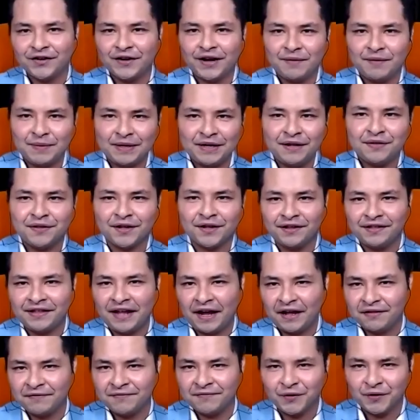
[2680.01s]
I mean, he's got
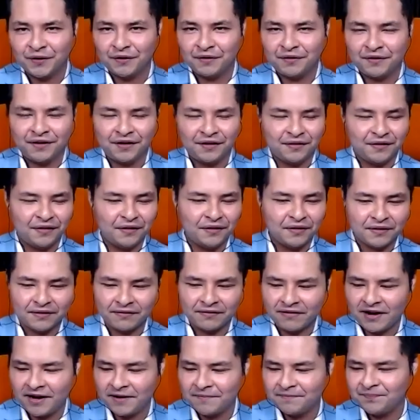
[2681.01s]
nice photos on his
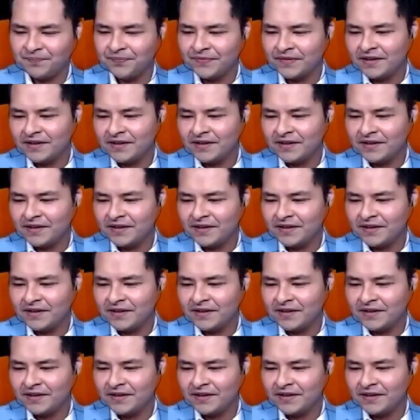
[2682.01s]
Instagram.